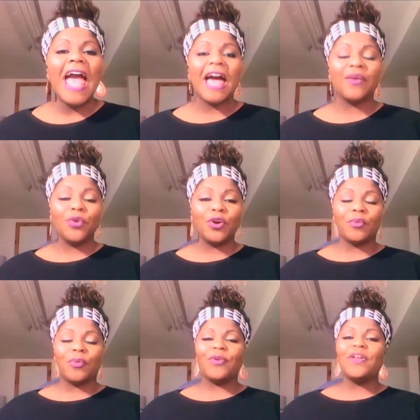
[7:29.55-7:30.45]
and
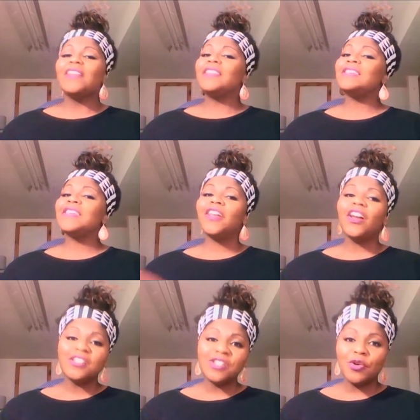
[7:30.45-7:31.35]
workable. This can
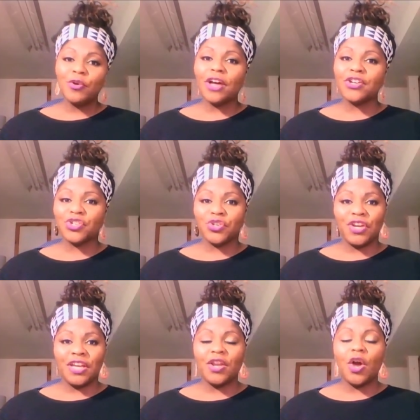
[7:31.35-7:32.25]
also usher
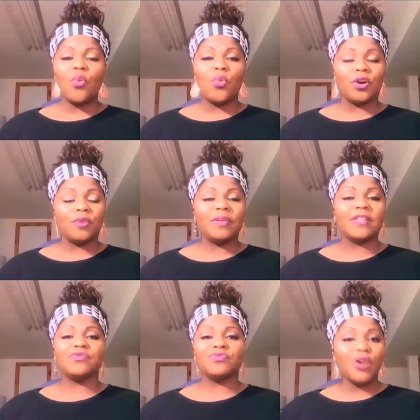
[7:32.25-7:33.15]
in a
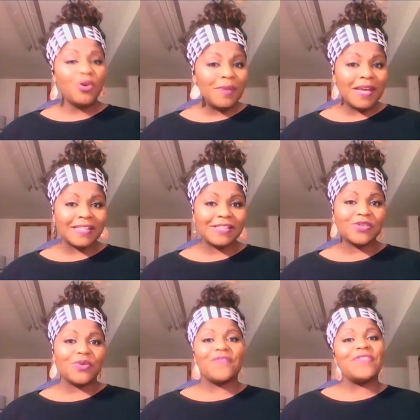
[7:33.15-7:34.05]
workplace romance.
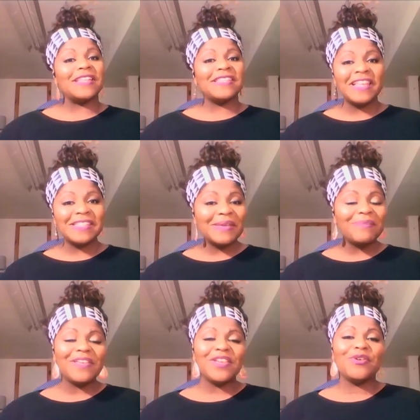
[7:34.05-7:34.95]
So if that's not
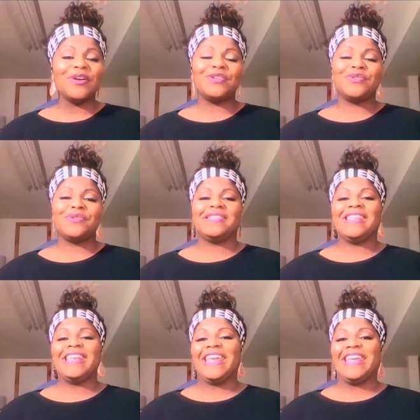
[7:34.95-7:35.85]
something you're
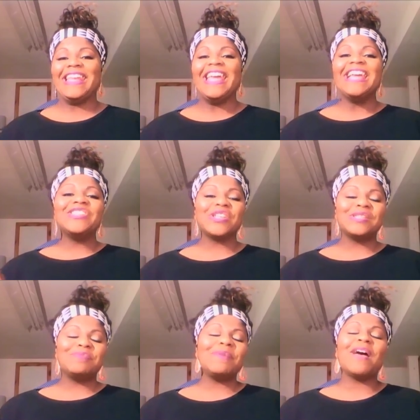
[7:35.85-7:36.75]
interested in,
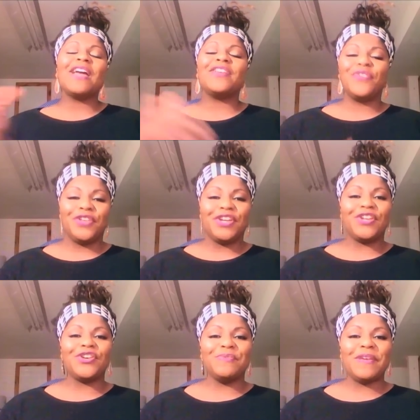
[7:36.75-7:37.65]
just be mindful it
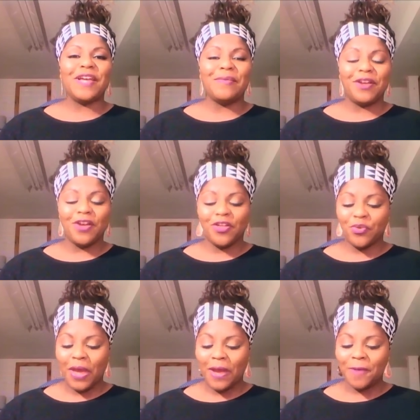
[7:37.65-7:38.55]
could be coming on the
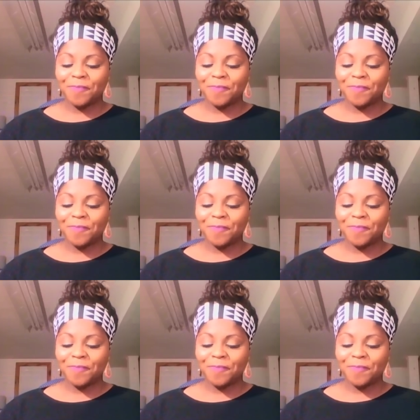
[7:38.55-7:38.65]
way.